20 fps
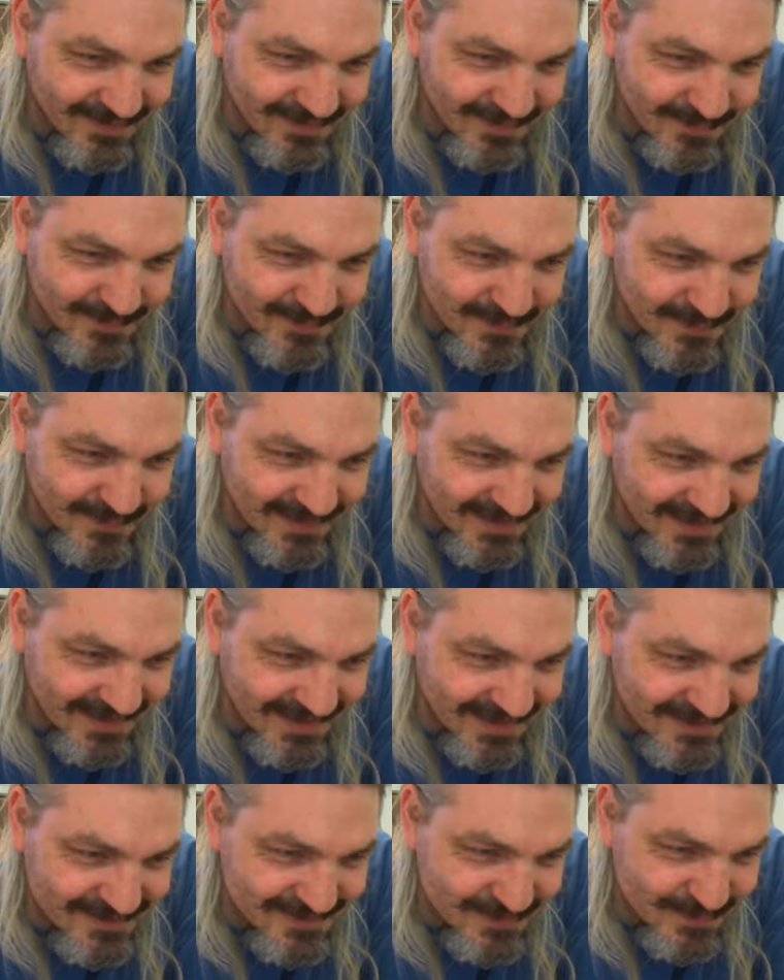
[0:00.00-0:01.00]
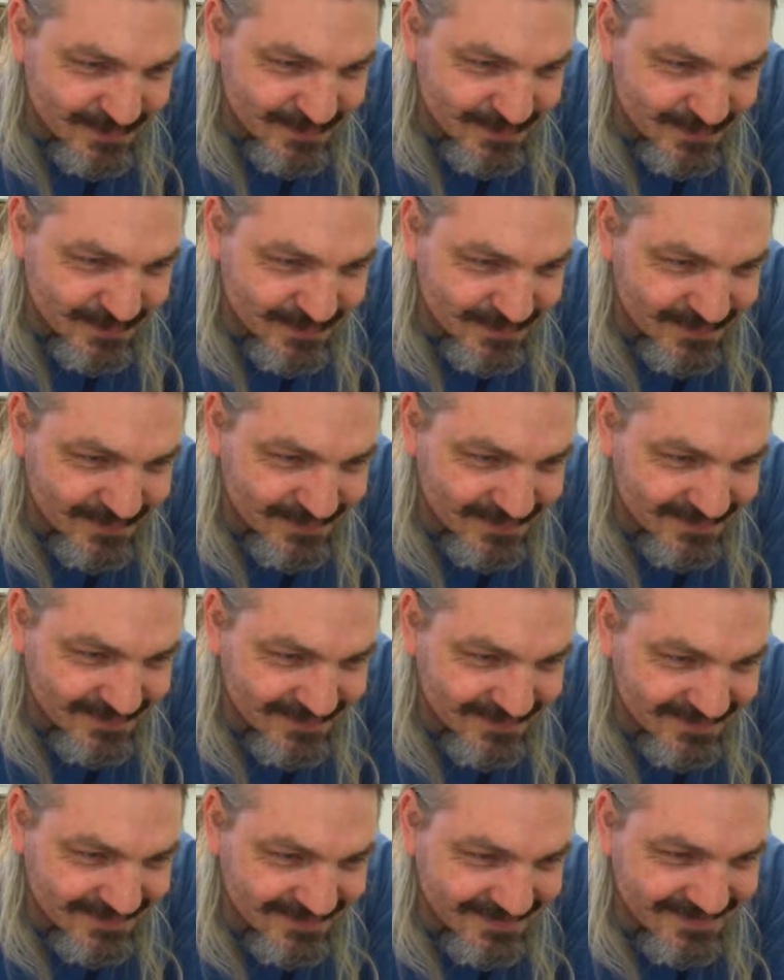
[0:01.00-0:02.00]
I'm not allowed to
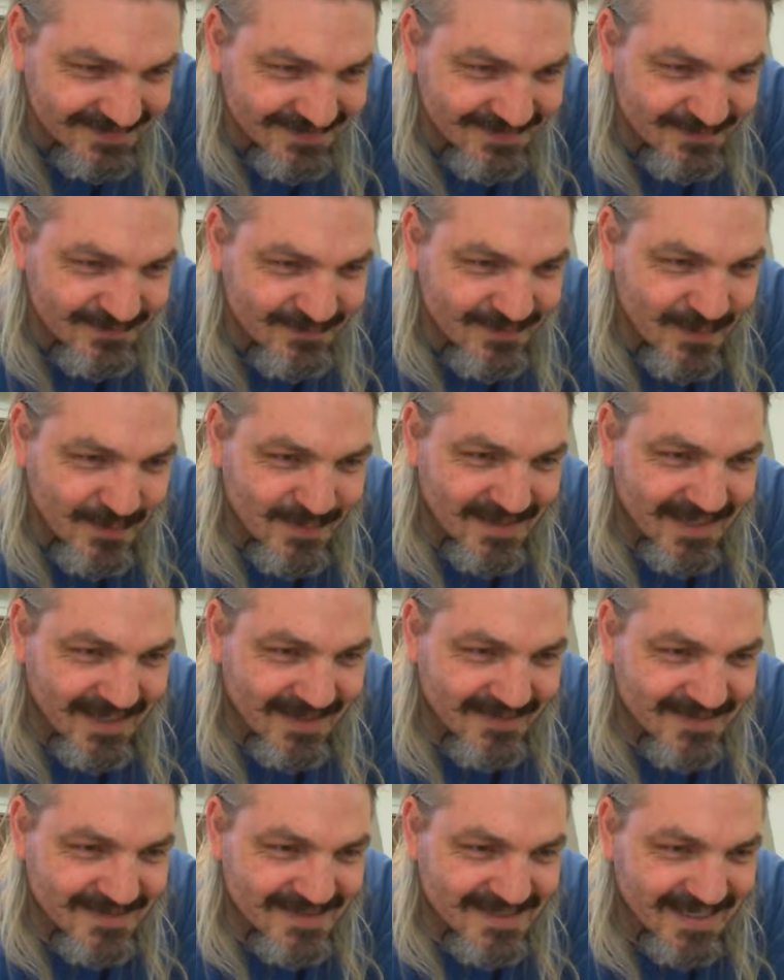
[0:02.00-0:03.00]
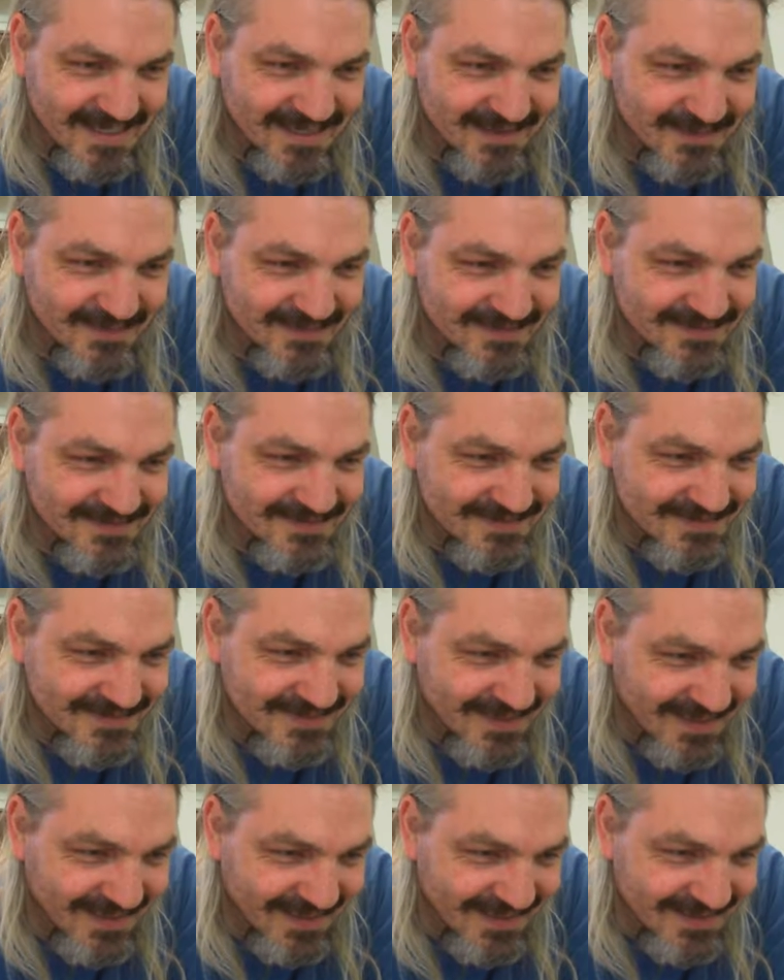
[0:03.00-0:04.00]
view it at this scale.
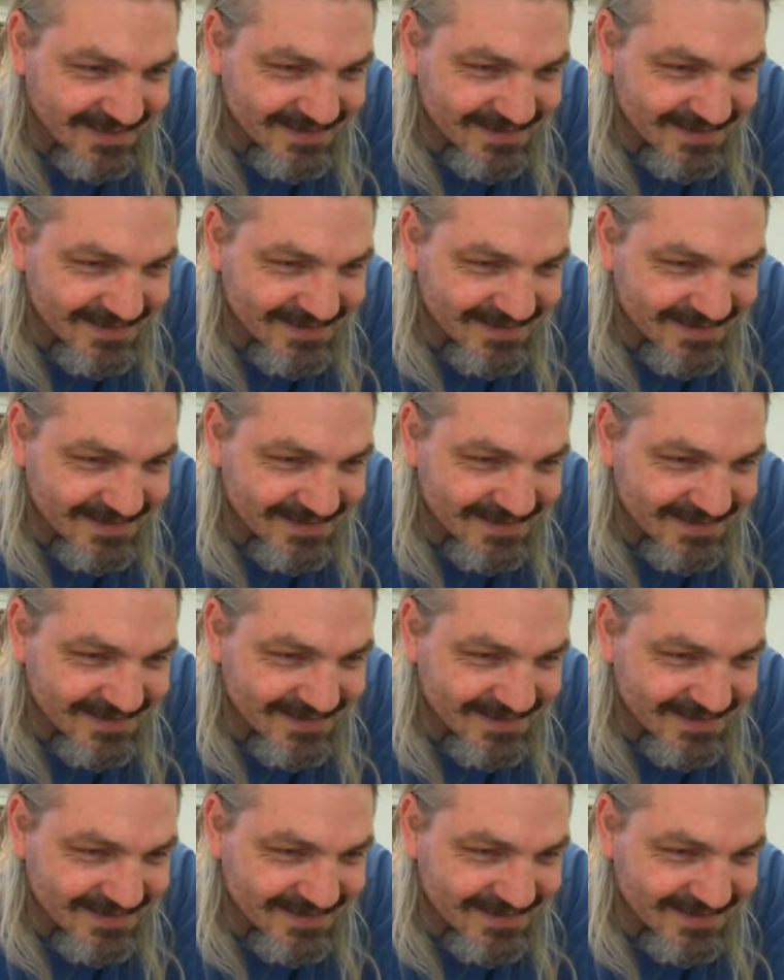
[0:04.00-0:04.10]
Okay,